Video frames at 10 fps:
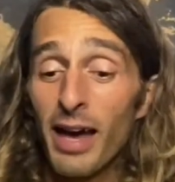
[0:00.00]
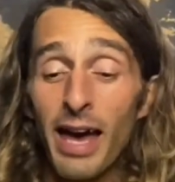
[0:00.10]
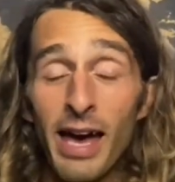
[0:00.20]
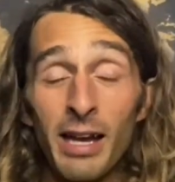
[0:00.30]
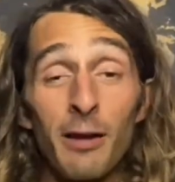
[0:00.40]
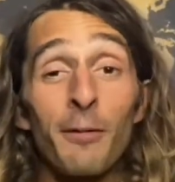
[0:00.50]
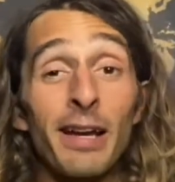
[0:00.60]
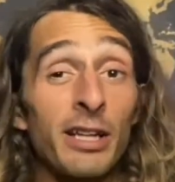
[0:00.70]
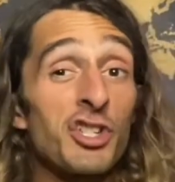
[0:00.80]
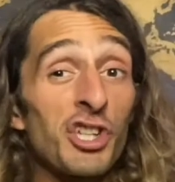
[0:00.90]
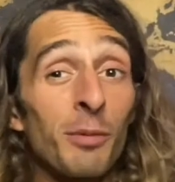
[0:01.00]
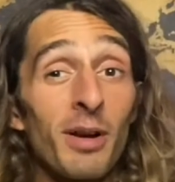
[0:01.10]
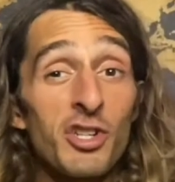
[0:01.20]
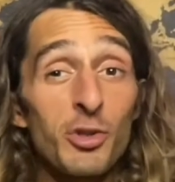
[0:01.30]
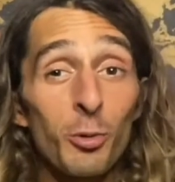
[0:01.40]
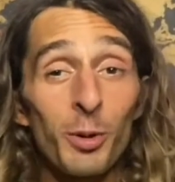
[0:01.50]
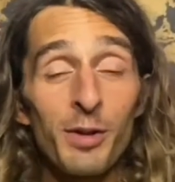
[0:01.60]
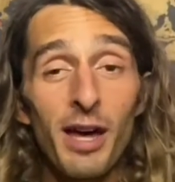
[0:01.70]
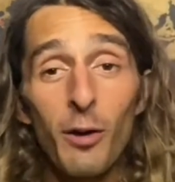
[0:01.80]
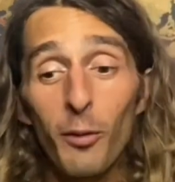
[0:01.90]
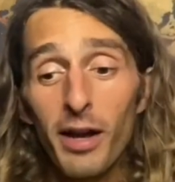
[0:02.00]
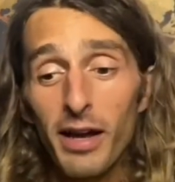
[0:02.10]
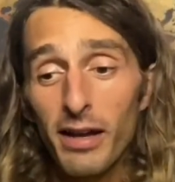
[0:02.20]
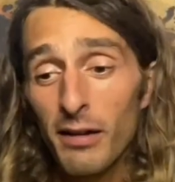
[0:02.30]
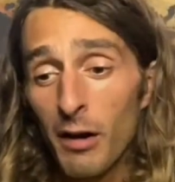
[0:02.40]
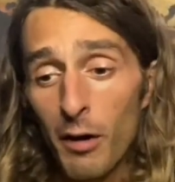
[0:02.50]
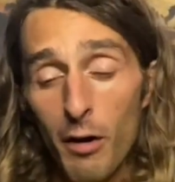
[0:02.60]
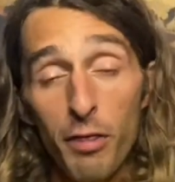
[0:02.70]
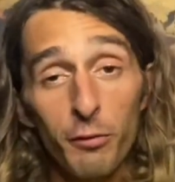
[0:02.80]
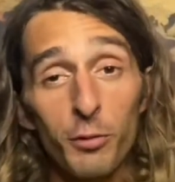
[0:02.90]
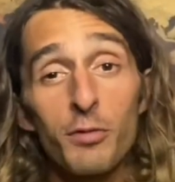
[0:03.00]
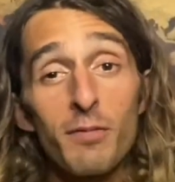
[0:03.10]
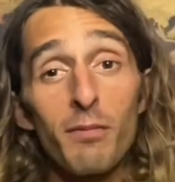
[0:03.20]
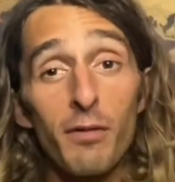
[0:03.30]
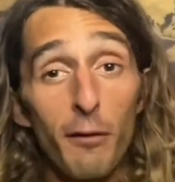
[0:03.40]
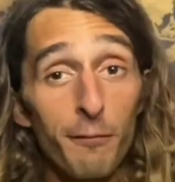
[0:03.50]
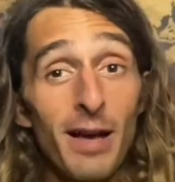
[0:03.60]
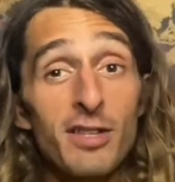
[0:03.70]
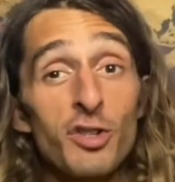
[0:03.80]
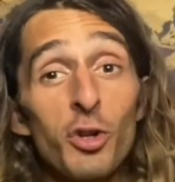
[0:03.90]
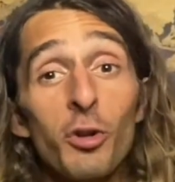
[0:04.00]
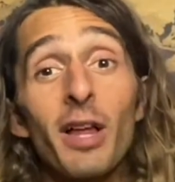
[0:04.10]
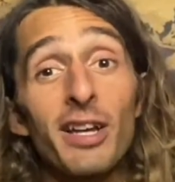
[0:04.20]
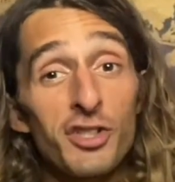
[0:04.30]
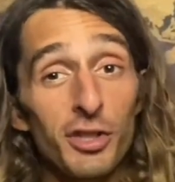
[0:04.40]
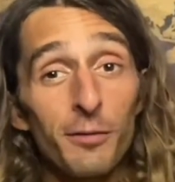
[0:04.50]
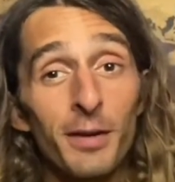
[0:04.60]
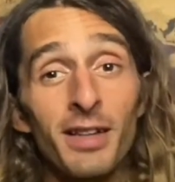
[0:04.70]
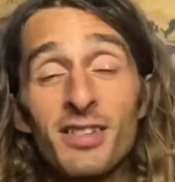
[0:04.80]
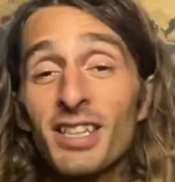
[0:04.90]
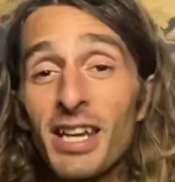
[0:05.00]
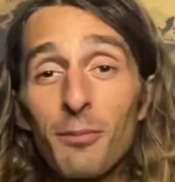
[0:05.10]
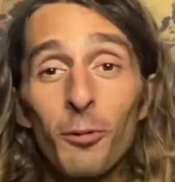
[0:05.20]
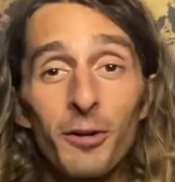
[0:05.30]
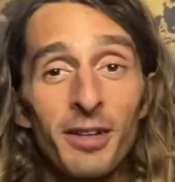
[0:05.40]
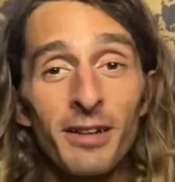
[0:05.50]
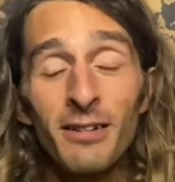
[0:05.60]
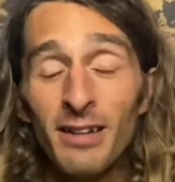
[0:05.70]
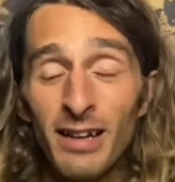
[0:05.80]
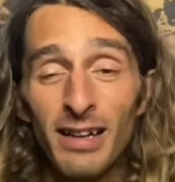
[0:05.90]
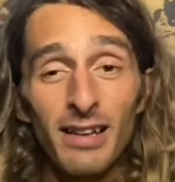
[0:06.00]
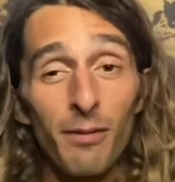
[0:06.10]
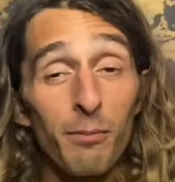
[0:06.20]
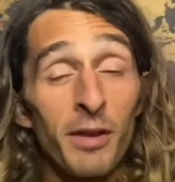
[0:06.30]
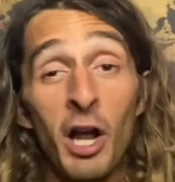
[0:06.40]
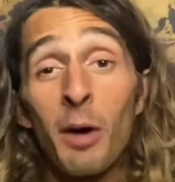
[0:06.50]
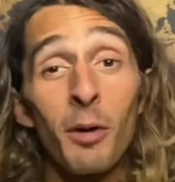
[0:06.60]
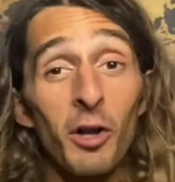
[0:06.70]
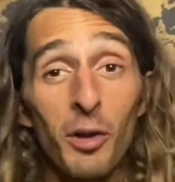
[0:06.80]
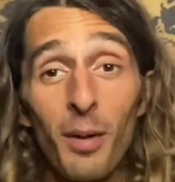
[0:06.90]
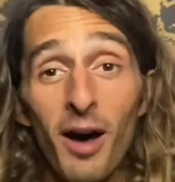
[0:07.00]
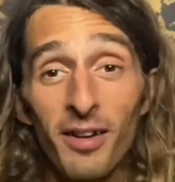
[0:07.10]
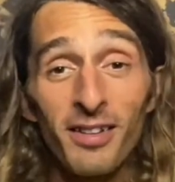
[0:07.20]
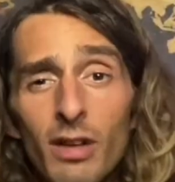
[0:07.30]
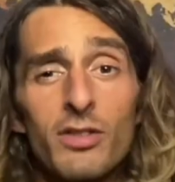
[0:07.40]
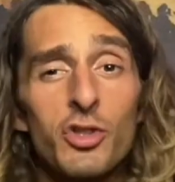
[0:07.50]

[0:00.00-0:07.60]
And if I can share my story that way through a vessel like surfing and skateboarding, then I'm all about it.